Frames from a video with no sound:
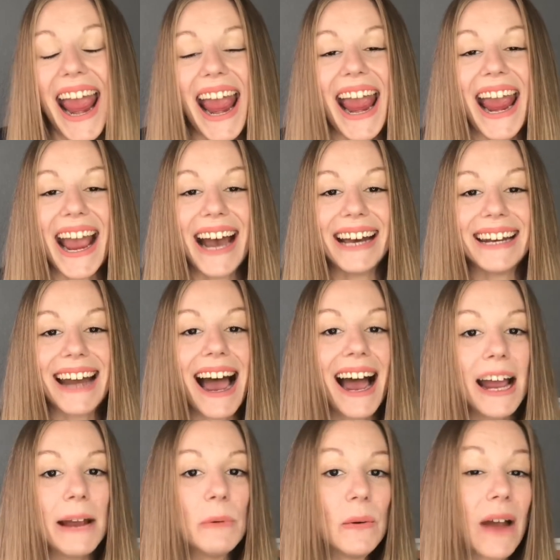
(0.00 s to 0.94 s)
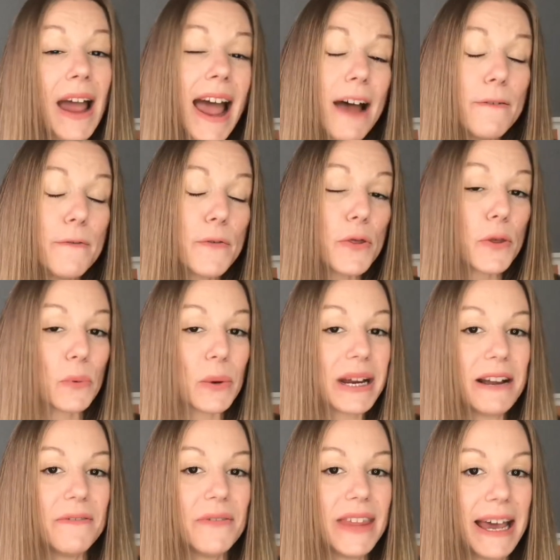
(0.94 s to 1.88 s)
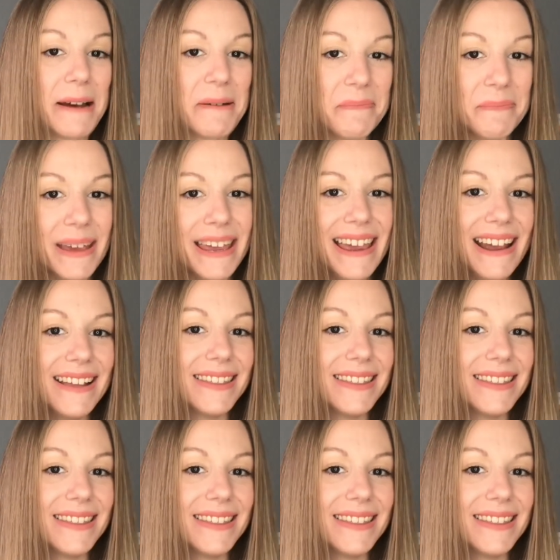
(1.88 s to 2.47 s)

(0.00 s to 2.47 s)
and I have 3 of them.